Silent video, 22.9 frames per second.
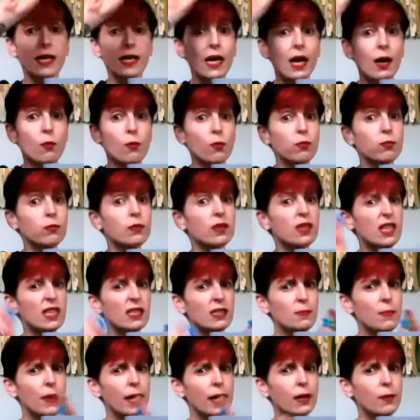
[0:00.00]
Now,
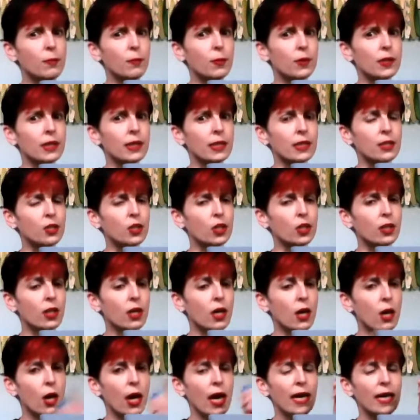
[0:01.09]
let's make a prediction.
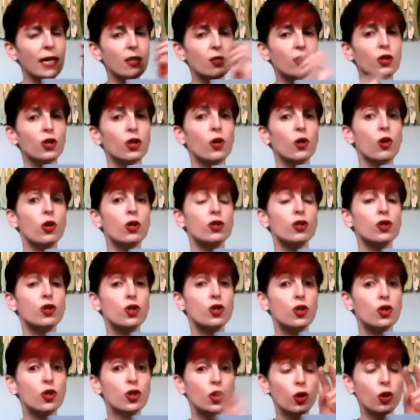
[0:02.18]
It took
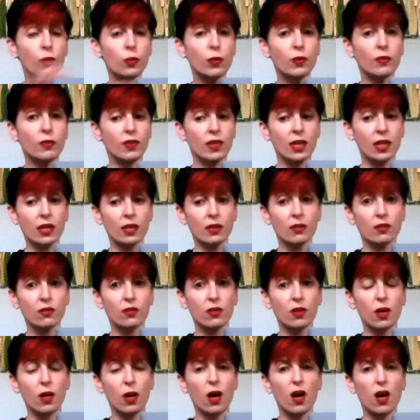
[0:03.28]
2 of
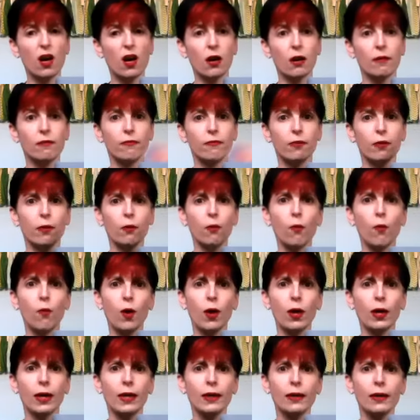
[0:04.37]
these for
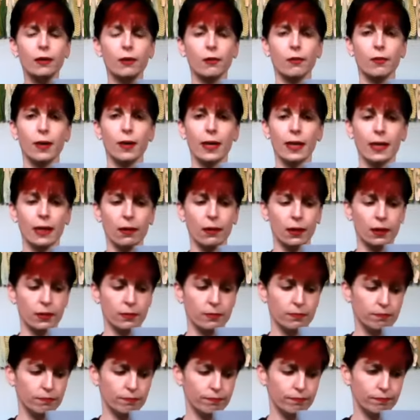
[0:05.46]
1
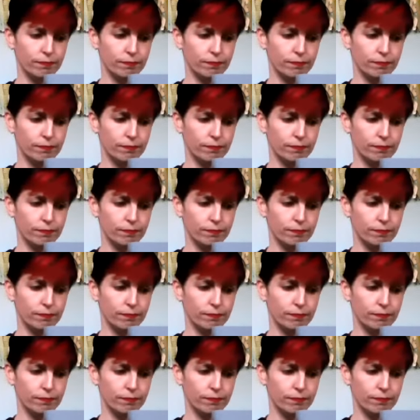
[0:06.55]
crayon.